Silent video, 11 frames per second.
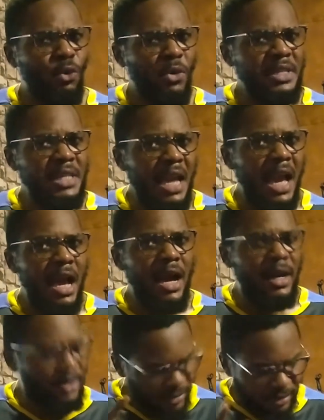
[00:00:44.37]
Oh, yeah.
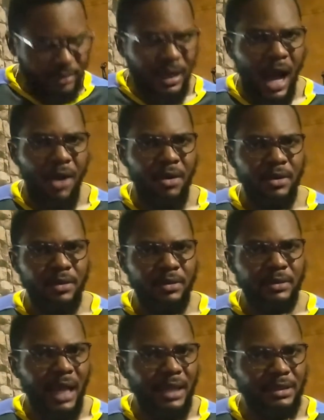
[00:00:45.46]
Now,
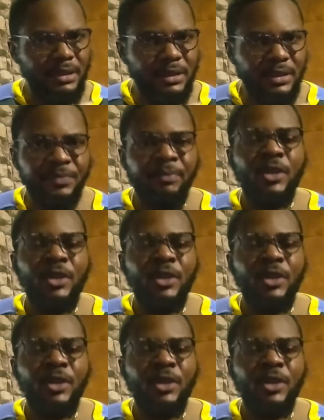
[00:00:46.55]
that's the thing.